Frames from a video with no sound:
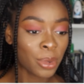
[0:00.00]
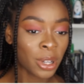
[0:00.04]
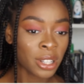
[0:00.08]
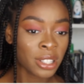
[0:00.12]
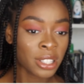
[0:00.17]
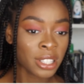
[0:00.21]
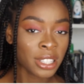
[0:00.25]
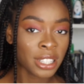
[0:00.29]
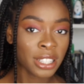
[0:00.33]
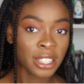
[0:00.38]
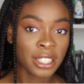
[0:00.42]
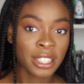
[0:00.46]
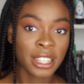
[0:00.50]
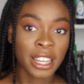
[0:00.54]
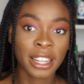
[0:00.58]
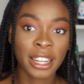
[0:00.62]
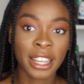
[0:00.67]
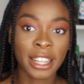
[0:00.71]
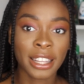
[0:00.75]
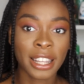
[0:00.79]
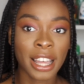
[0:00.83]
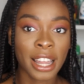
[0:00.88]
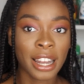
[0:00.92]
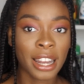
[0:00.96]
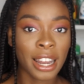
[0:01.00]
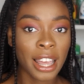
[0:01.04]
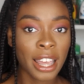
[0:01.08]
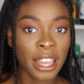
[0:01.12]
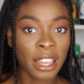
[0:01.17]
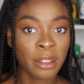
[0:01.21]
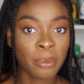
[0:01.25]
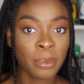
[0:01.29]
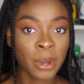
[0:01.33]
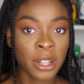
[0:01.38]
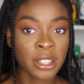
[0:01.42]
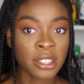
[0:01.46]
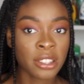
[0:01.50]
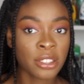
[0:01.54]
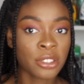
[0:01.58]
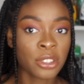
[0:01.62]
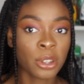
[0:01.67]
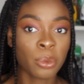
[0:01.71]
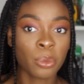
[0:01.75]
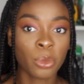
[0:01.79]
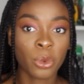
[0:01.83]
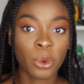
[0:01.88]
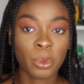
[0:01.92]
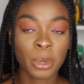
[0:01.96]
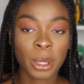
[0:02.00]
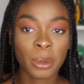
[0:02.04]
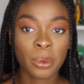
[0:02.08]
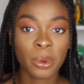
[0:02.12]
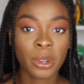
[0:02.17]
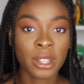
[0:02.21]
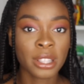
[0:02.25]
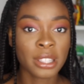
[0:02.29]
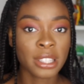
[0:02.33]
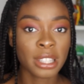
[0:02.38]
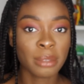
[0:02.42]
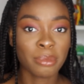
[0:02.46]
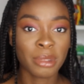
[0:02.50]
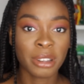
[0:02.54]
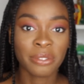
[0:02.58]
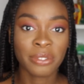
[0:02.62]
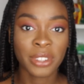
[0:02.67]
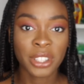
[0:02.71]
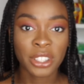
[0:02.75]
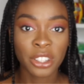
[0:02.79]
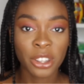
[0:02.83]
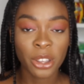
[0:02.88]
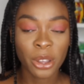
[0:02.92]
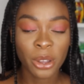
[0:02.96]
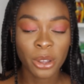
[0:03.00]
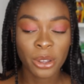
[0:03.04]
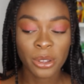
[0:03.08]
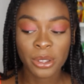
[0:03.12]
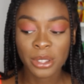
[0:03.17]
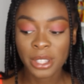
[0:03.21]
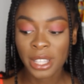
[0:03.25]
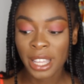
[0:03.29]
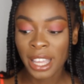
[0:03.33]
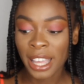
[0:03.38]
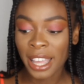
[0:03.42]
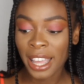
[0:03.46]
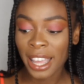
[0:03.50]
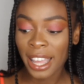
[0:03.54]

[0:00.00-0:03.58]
button and hit that like button so more people can see my videos.